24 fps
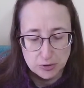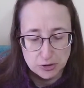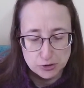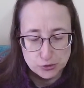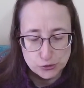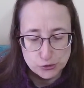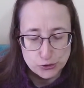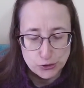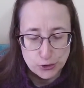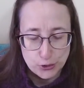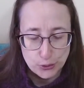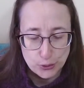
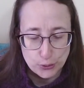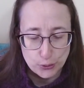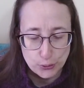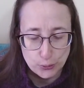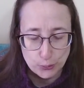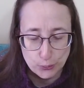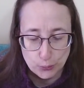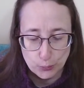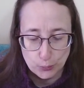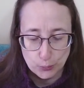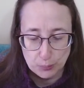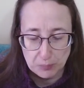
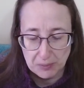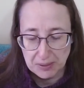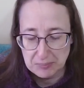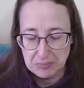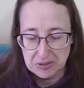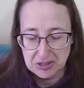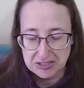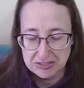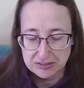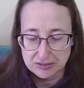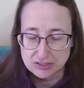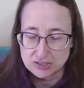So my
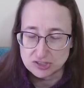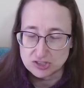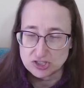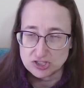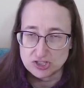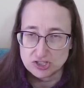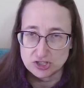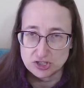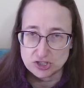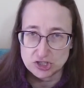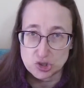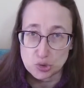plan is to
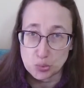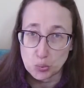just